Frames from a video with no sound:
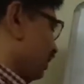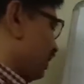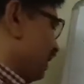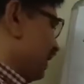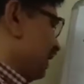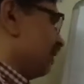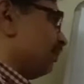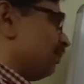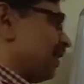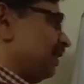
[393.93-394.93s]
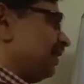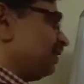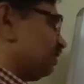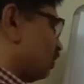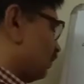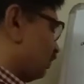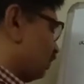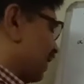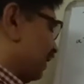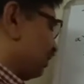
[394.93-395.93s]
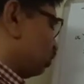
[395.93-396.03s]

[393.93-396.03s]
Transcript: A minus of minus